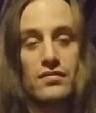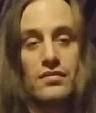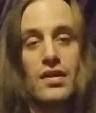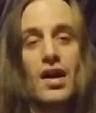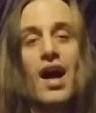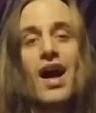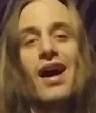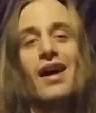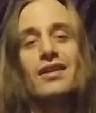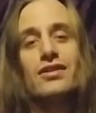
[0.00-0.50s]

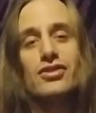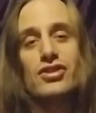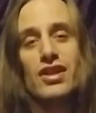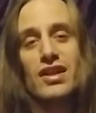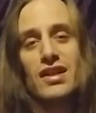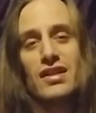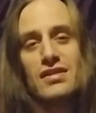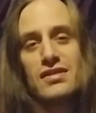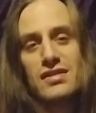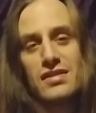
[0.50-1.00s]
High
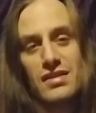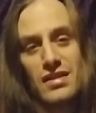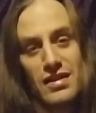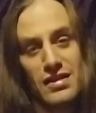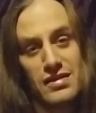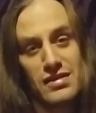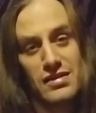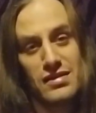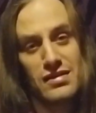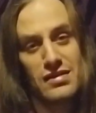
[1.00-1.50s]
chance
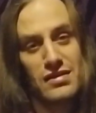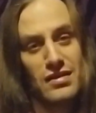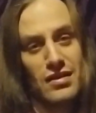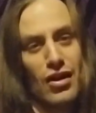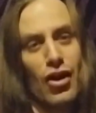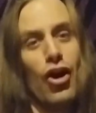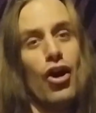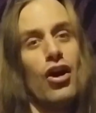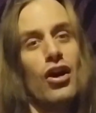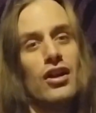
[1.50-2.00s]
it's
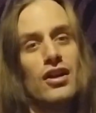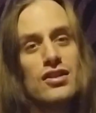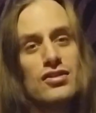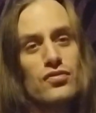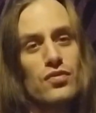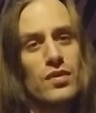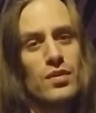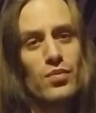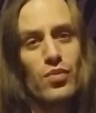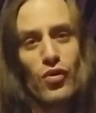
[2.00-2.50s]
honest
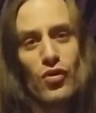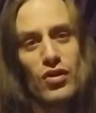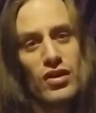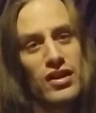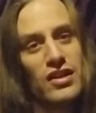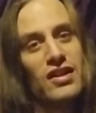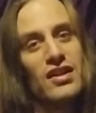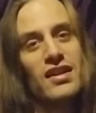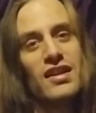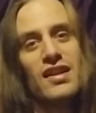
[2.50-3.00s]

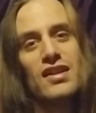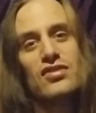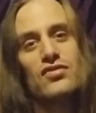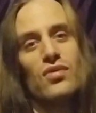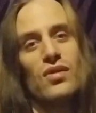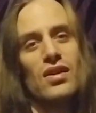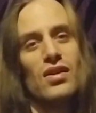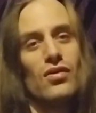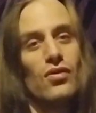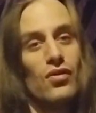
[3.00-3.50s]
reporting in
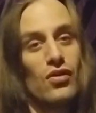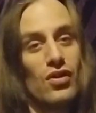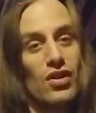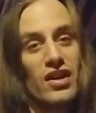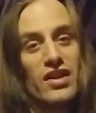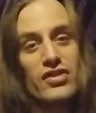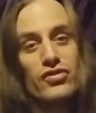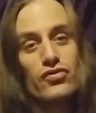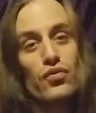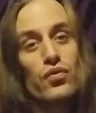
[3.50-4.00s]
Israel or
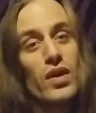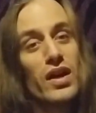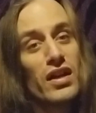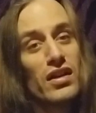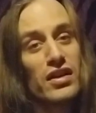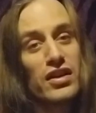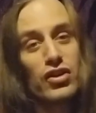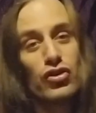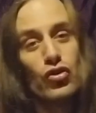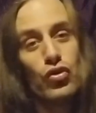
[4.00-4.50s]

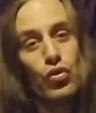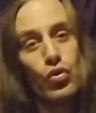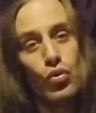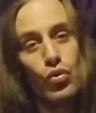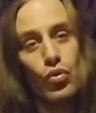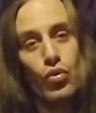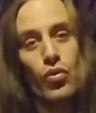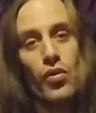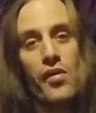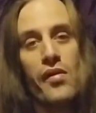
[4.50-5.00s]
Israeli
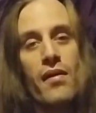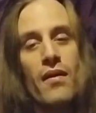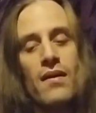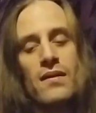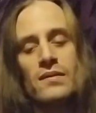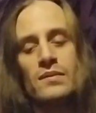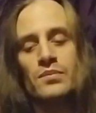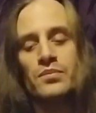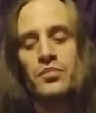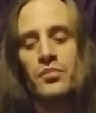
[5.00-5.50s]
cool,
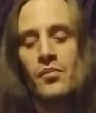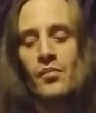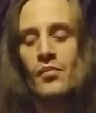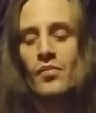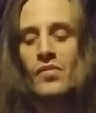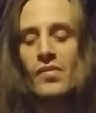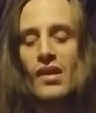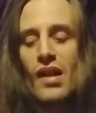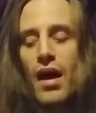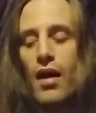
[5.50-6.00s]

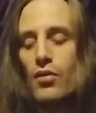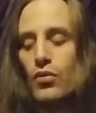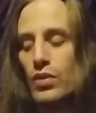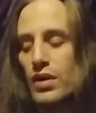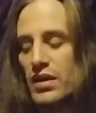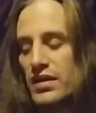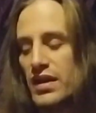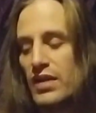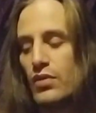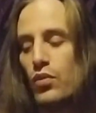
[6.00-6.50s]

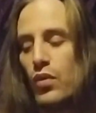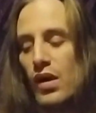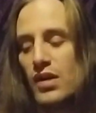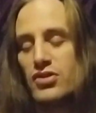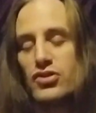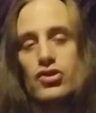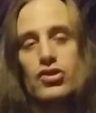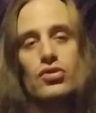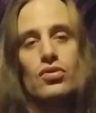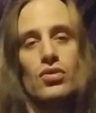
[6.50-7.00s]
where they
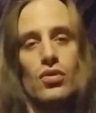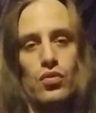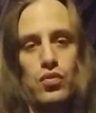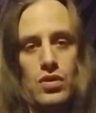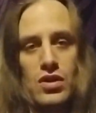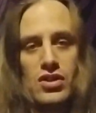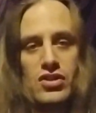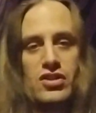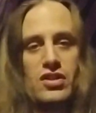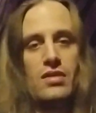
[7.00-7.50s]
want you to
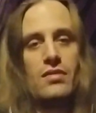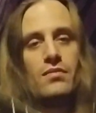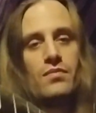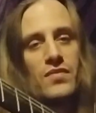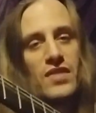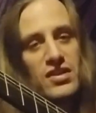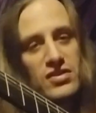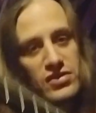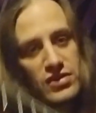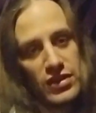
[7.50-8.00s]
worship
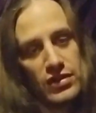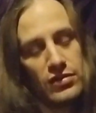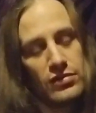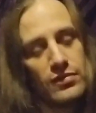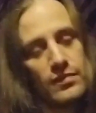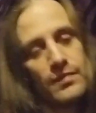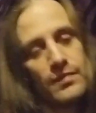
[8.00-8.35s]
this dude.